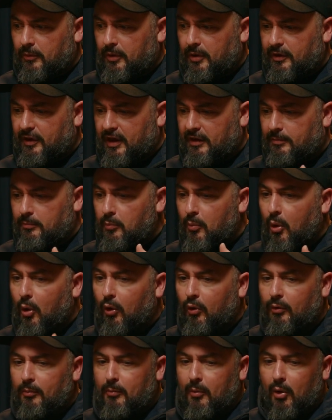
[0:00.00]
there's
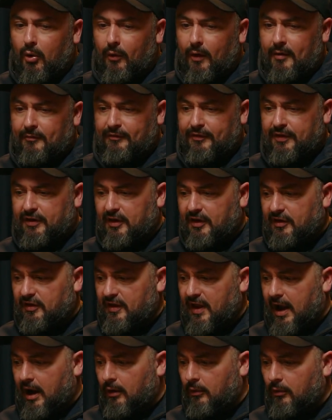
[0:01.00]
more and more emphasis
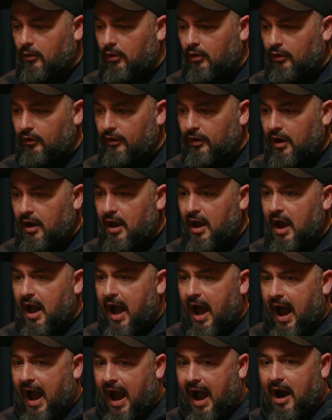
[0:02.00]
now on
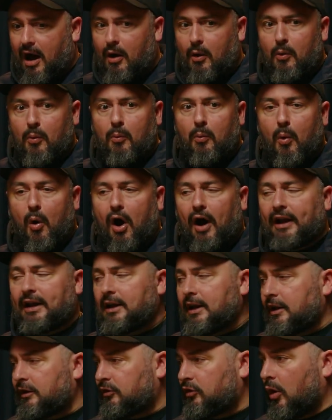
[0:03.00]
how
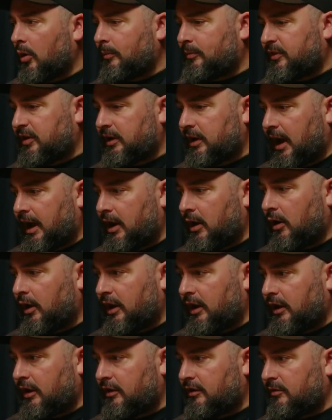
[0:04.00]
widely adopted AI
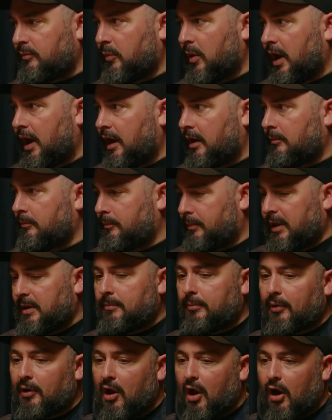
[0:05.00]
is, where
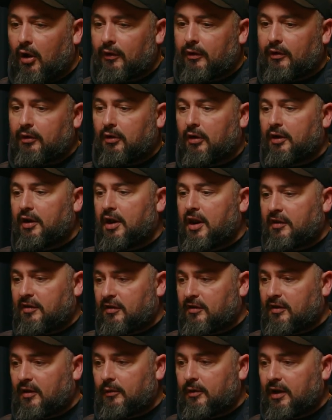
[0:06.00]
people aren't kind of
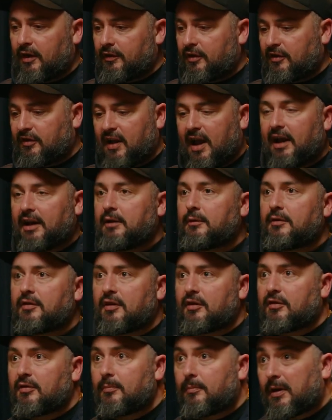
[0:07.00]
necessarily understanding. We've
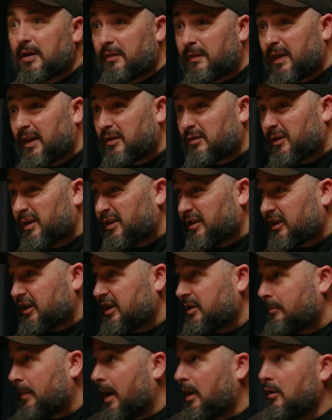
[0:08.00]
seen some big things
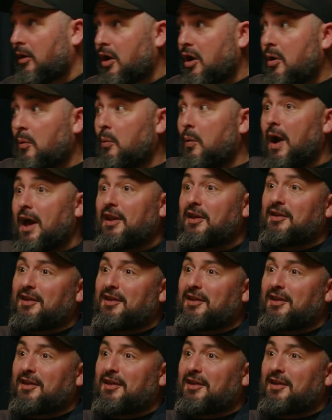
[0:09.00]
recently about where the